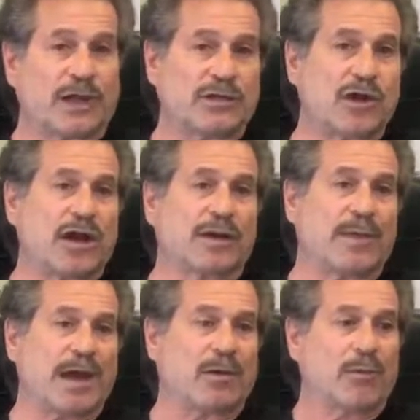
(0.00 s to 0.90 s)
they talk
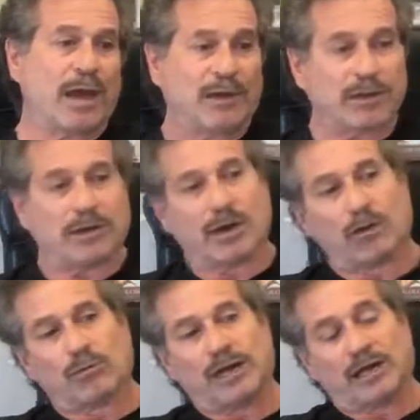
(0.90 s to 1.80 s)
about, well, you
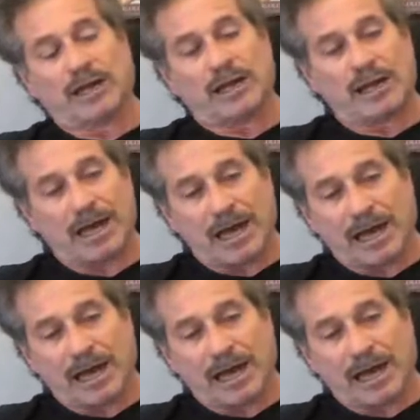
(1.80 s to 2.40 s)
know, really